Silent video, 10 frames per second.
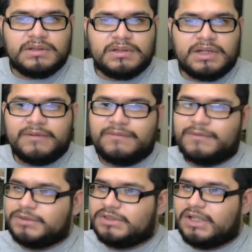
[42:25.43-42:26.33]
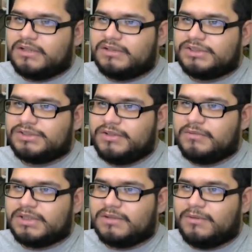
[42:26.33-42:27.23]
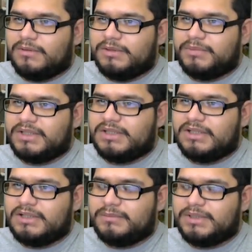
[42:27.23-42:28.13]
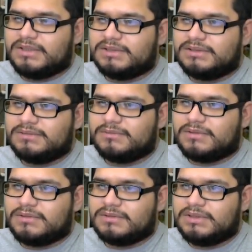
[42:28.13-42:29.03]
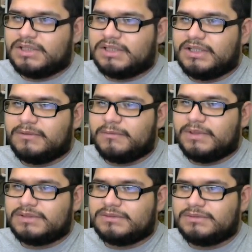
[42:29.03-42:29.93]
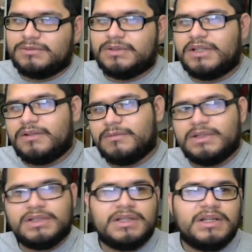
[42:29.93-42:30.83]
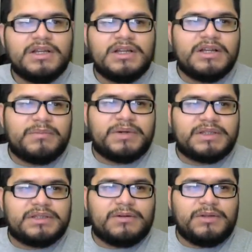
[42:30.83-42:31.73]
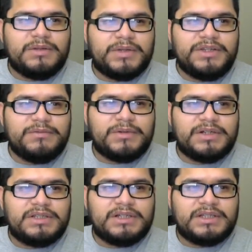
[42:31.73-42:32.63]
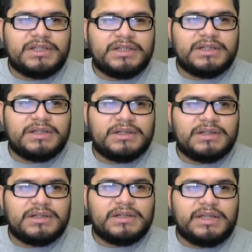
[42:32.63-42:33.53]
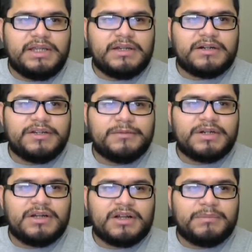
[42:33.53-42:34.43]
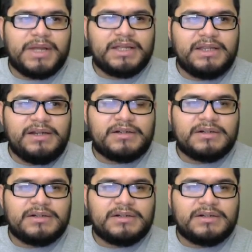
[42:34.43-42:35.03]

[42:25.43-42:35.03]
Unfortunately, I couldn't show you what the holding bin did because, well, nothing went to another one. But the holding bin, you would have done it here. You would have gone back here.